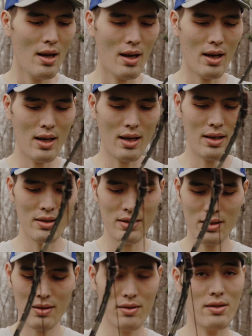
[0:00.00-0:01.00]

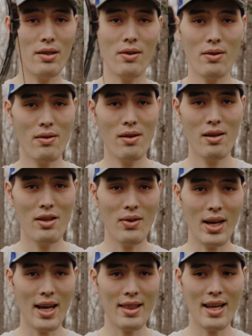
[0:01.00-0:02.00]
So you
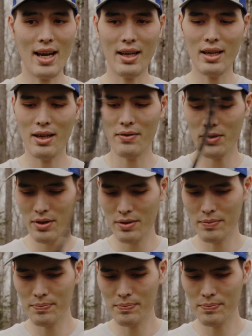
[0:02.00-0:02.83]
got that covered,